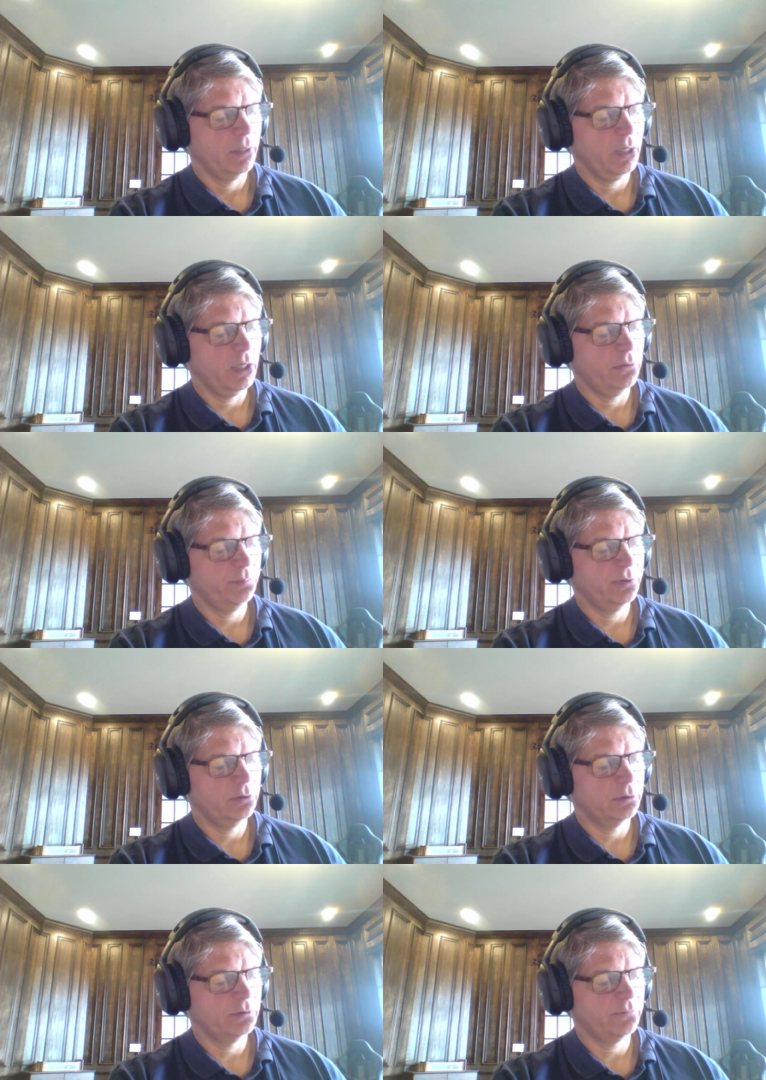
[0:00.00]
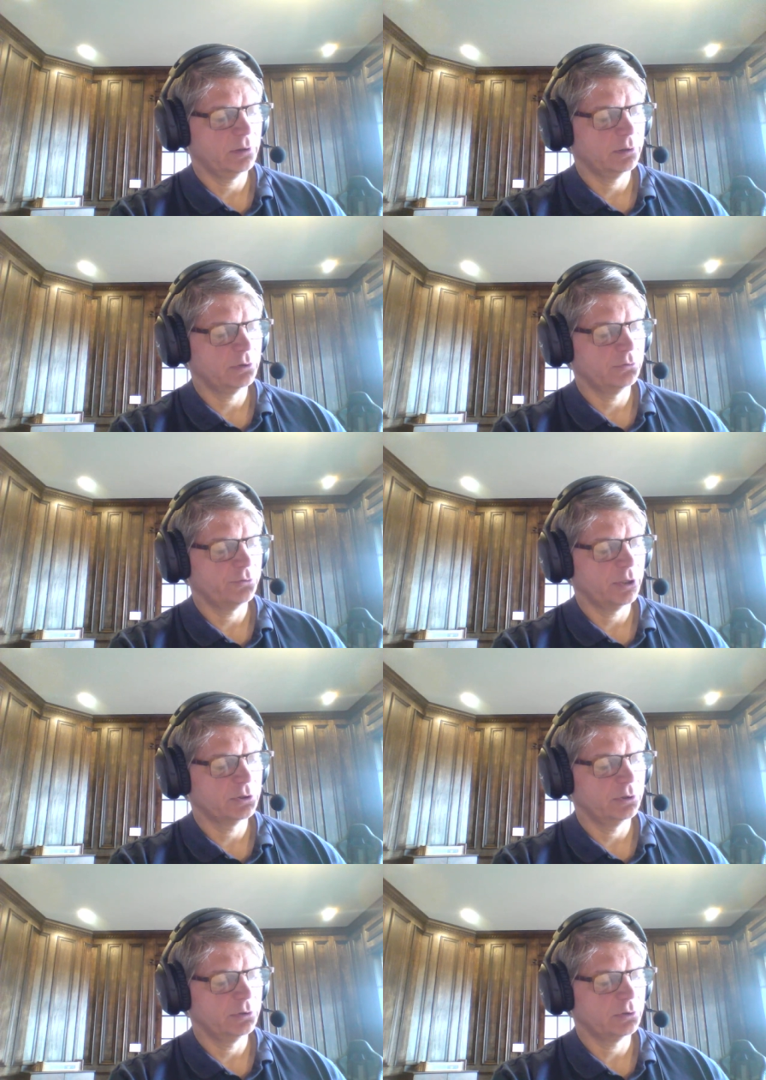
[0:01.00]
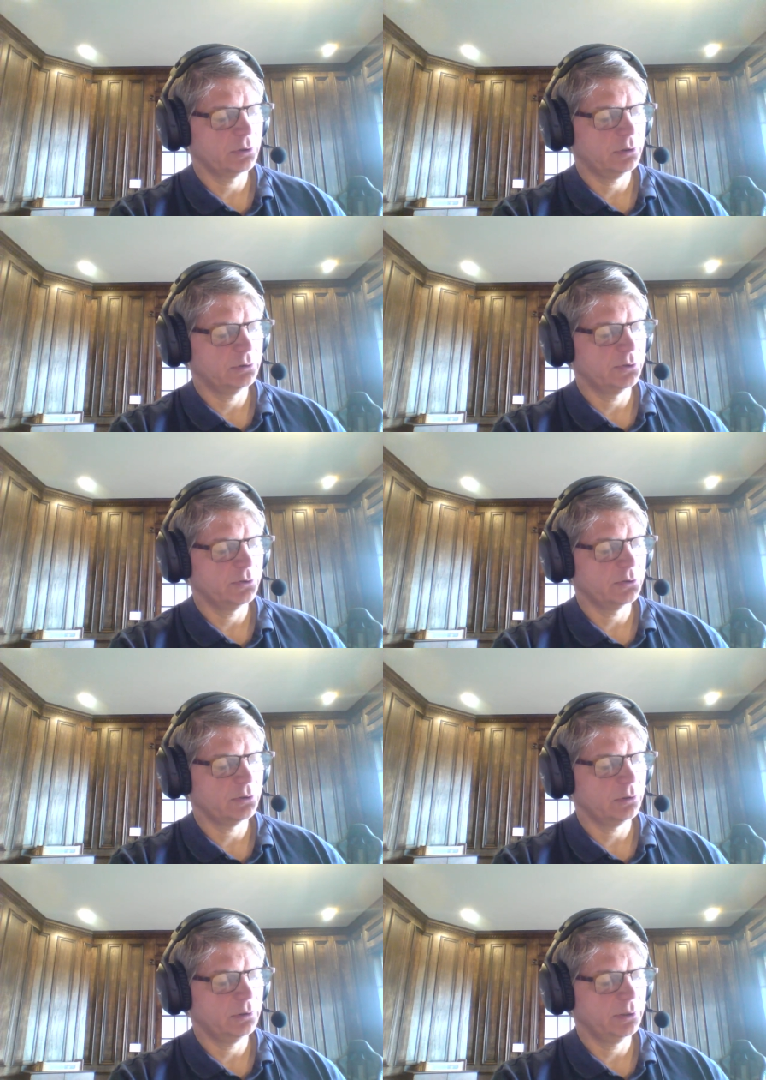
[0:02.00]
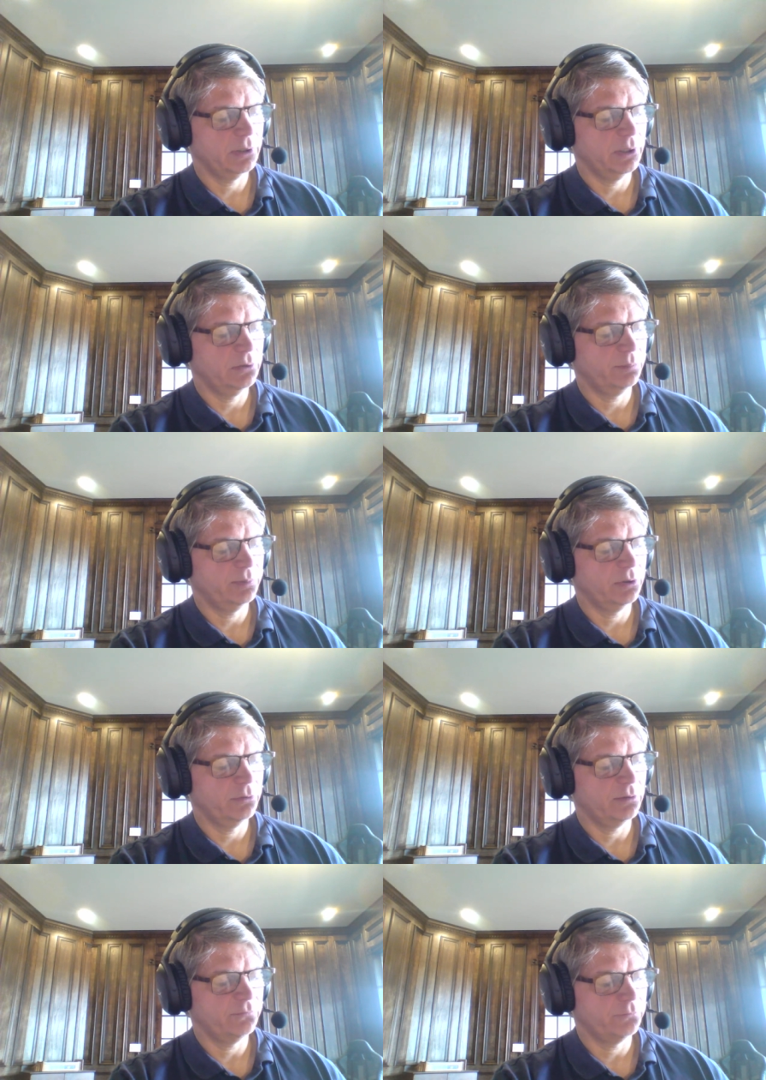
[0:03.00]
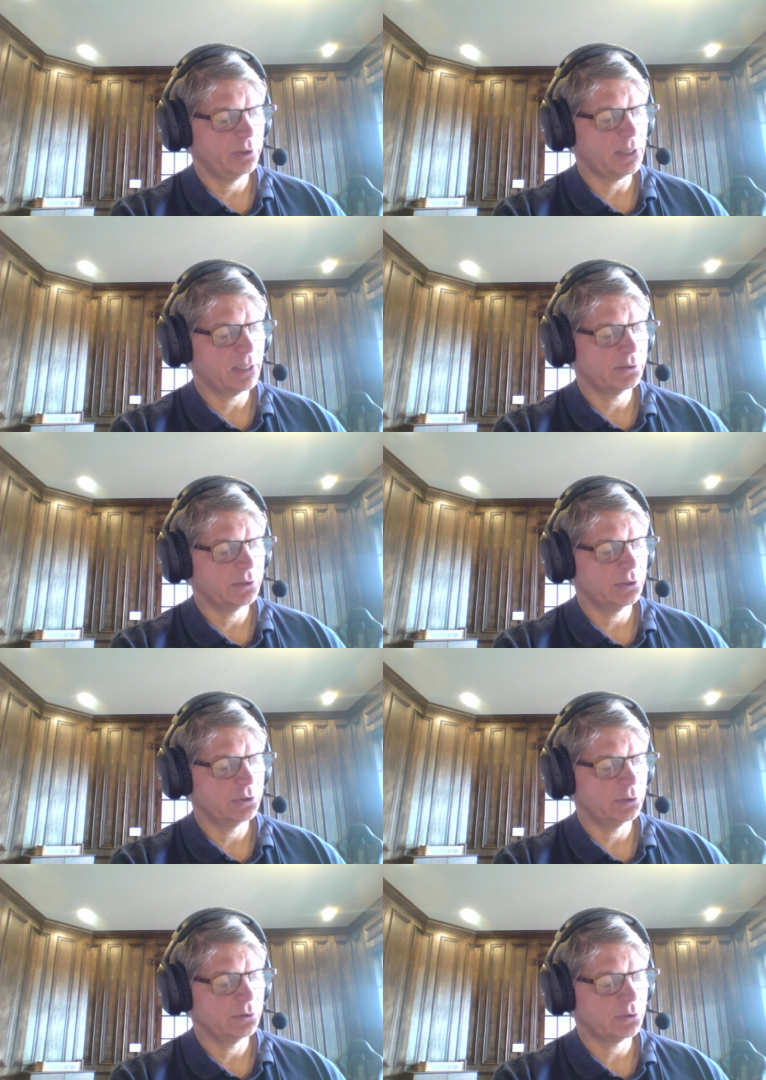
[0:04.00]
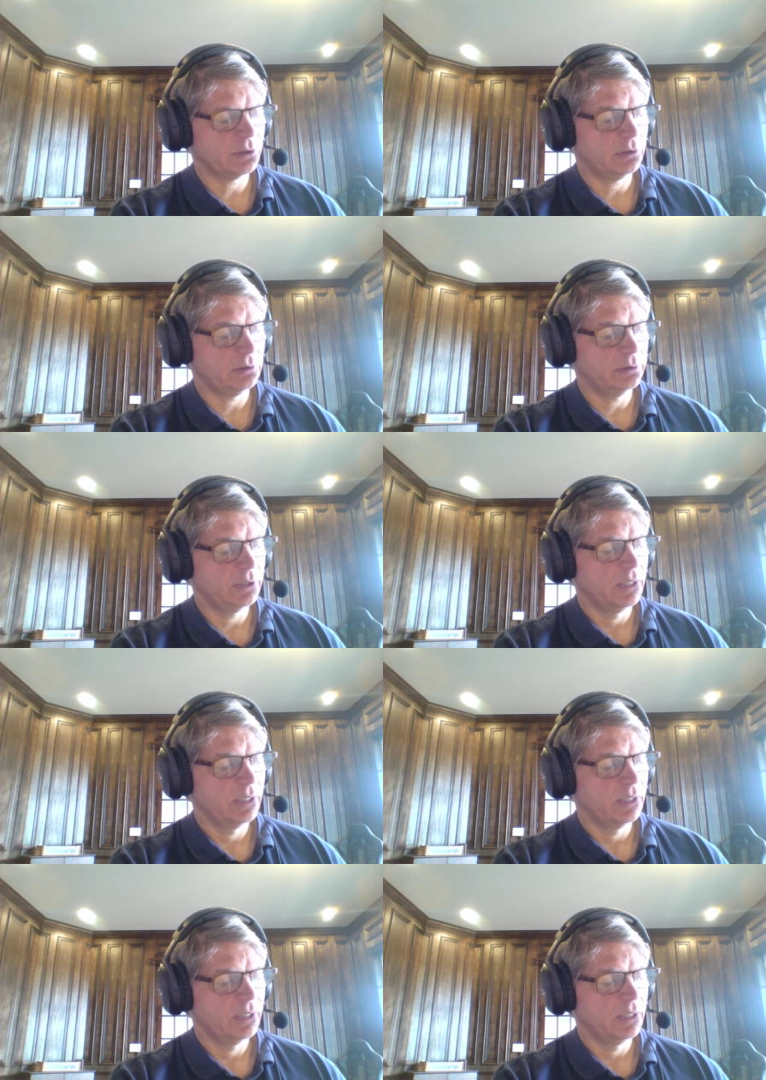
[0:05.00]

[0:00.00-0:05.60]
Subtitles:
And the period of heart contraction is called systolic, and the period of relaxation is called